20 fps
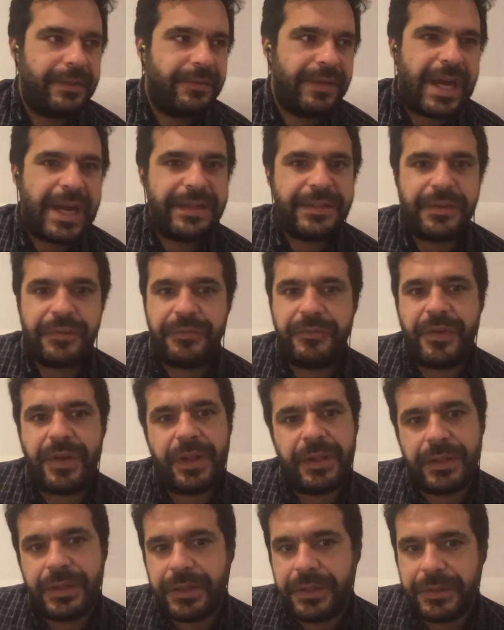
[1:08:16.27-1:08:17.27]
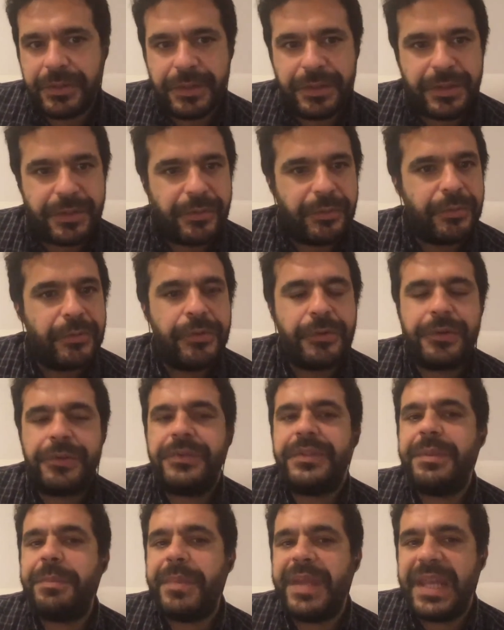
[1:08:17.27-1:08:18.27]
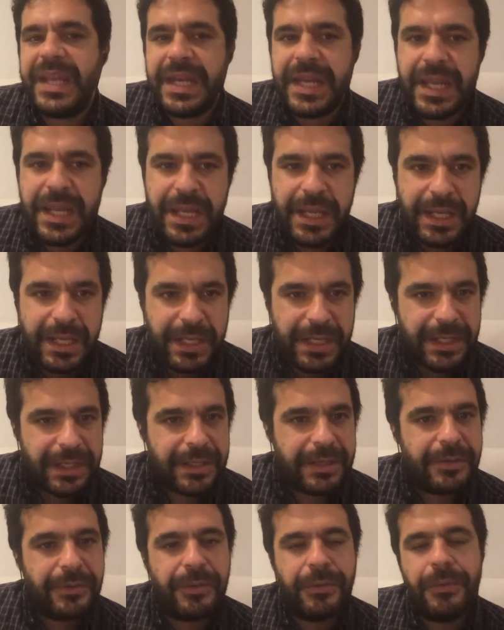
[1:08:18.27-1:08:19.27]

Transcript: either vulgar or demeaning